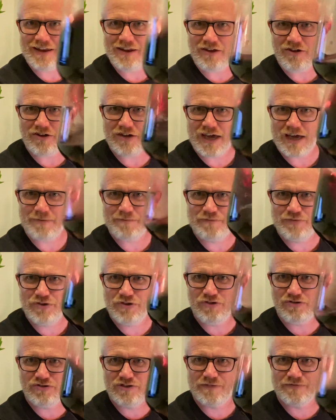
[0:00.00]
Look how
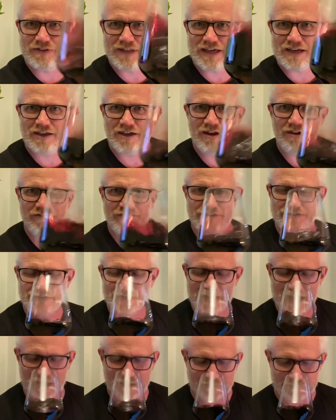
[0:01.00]
beautiful that colour is
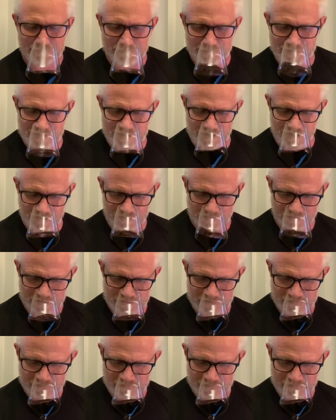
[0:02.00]
now with the nose.